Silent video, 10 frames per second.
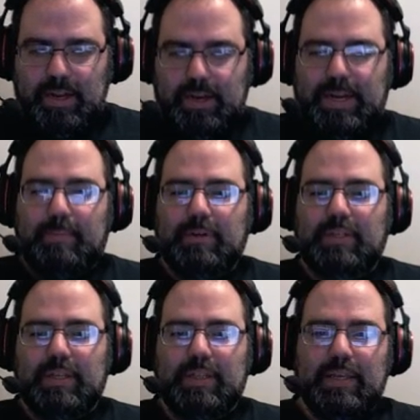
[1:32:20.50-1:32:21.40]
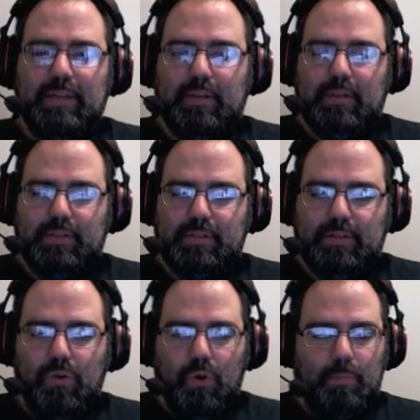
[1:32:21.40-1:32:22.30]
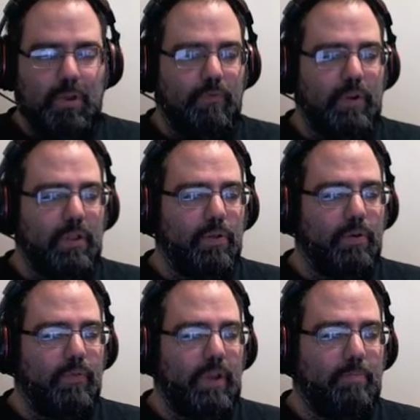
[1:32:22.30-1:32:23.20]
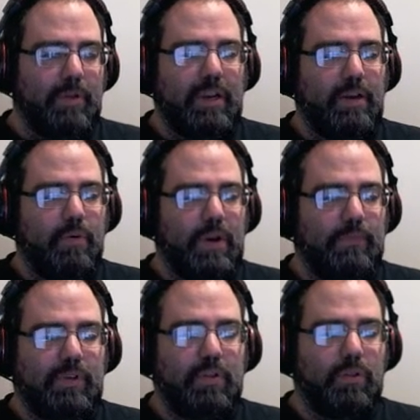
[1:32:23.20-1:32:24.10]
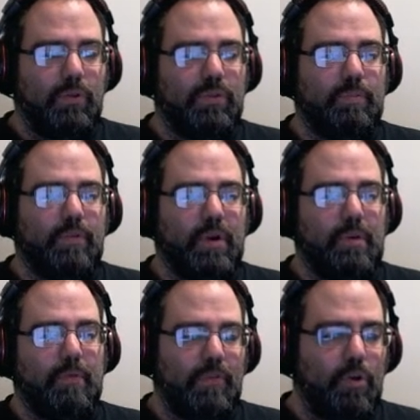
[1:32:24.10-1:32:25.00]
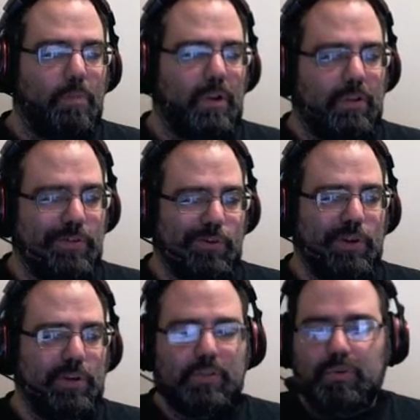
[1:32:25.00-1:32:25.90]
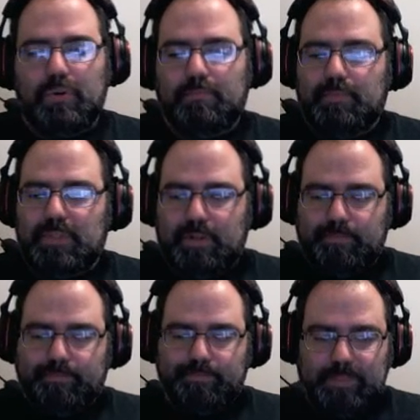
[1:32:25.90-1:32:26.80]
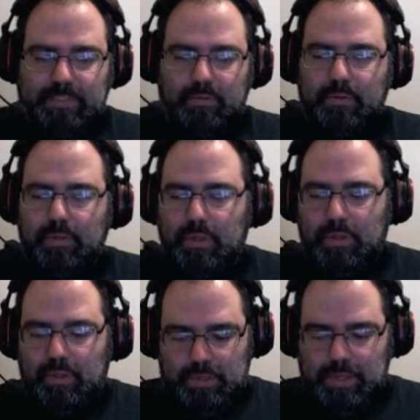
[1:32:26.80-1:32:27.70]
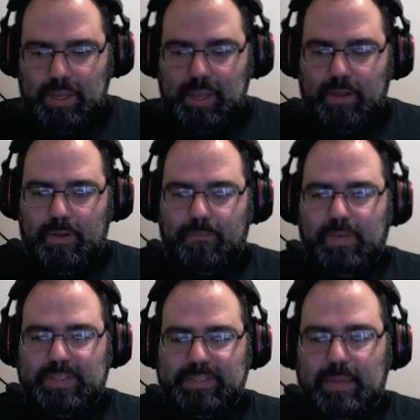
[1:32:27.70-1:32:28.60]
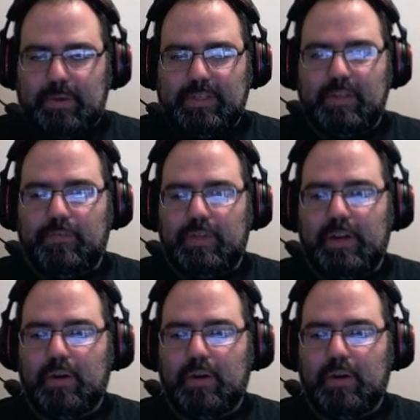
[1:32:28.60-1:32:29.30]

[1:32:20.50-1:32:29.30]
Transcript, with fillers: damage like that. It's normally a reload event, but I don't have to close the program and reopen it during a stream, so I'll fix that myself later.